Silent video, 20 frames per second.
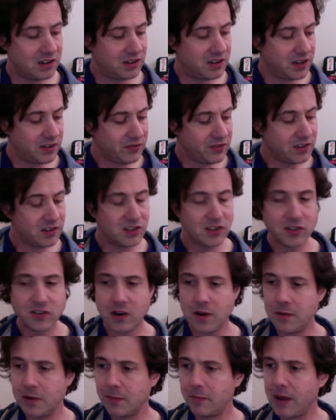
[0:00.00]
a different
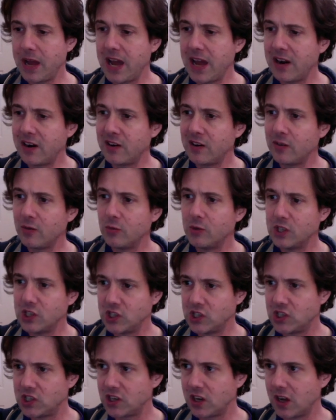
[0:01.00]
strumming pattern, which
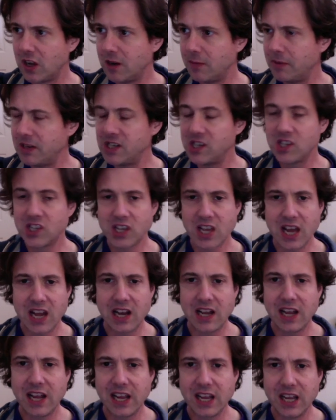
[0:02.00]
is going to be just kind
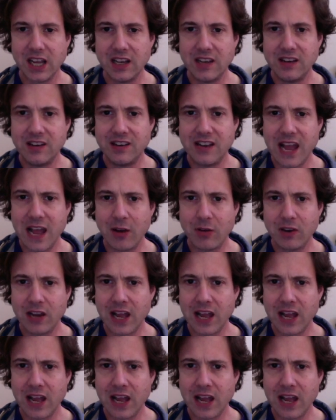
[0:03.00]
of like a down,